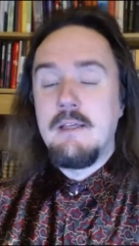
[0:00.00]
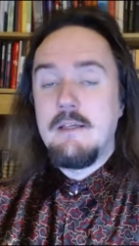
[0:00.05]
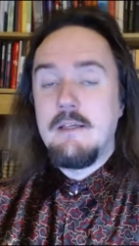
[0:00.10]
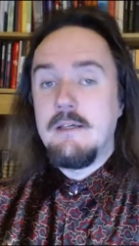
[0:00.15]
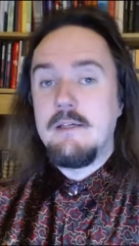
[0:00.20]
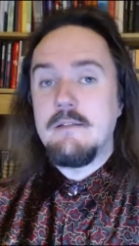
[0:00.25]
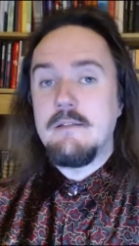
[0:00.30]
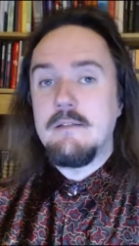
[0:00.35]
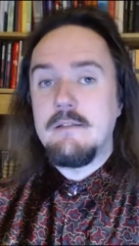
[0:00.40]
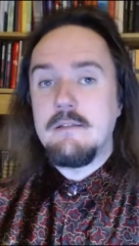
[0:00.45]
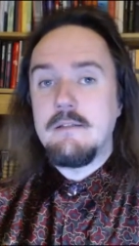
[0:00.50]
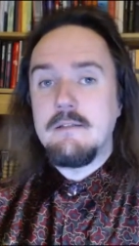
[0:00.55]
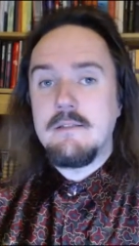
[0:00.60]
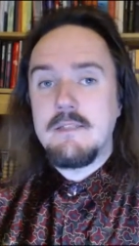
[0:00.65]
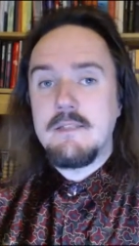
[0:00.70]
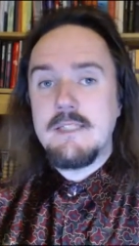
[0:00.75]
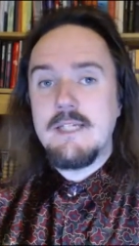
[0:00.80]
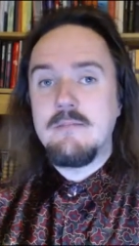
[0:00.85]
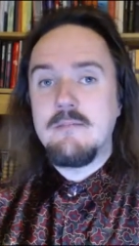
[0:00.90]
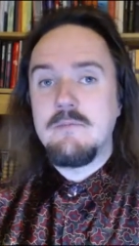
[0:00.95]
and
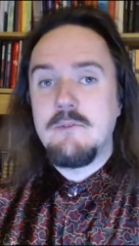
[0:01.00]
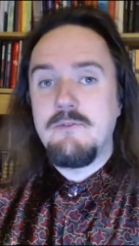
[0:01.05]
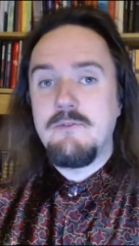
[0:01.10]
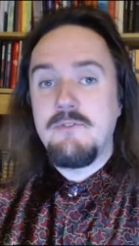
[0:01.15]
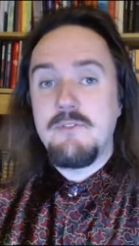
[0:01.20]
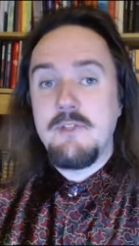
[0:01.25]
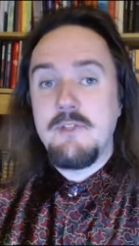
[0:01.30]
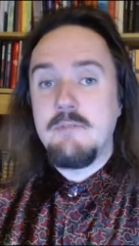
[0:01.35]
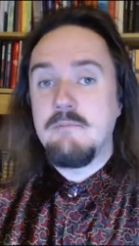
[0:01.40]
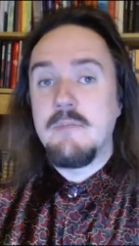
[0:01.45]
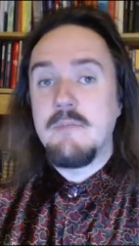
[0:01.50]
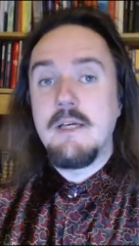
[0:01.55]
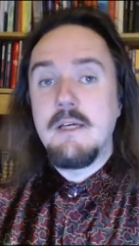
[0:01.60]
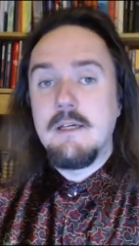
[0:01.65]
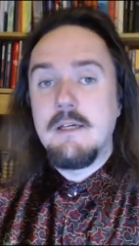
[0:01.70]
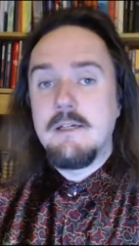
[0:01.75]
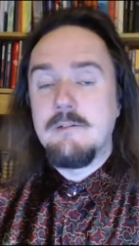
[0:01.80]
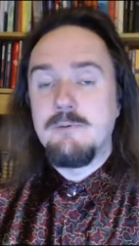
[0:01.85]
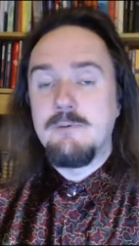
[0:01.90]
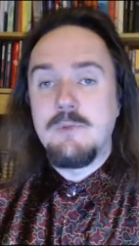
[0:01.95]
some of them
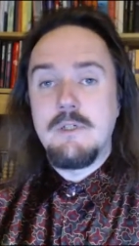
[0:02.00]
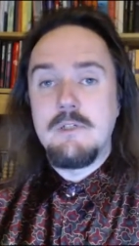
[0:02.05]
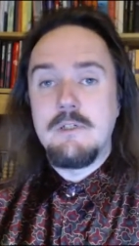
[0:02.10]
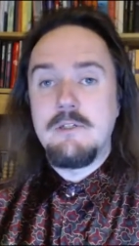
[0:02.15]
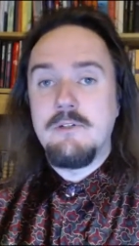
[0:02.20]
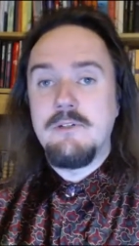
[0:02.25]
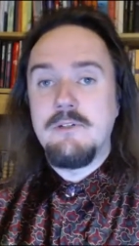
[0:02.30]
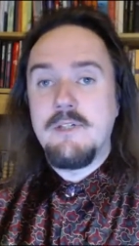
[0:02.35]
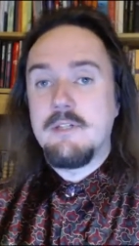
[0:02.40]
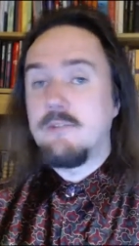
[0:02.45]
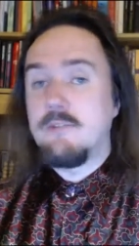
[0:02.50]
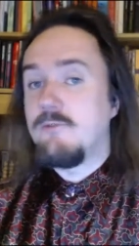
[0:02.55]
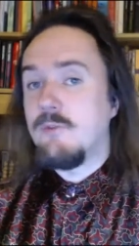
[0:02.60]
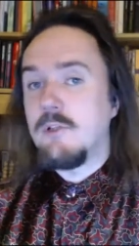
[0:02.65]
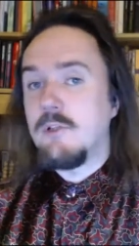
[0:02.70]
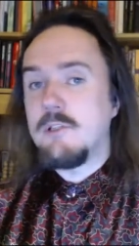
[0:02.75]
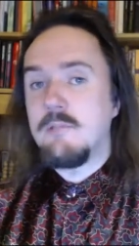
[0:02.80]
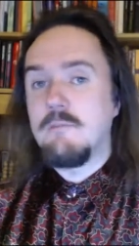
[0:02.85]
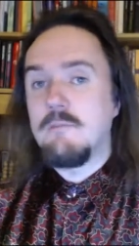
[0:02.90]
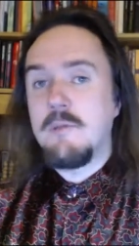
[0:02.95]
were on that
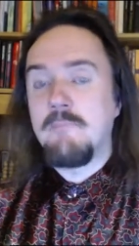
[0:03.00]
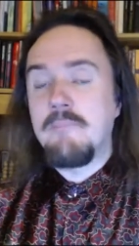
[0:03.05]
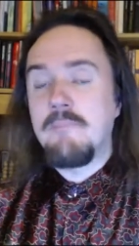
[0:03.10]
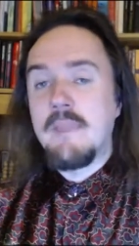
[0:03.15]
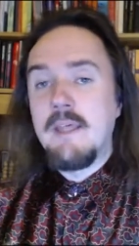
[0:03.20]
forum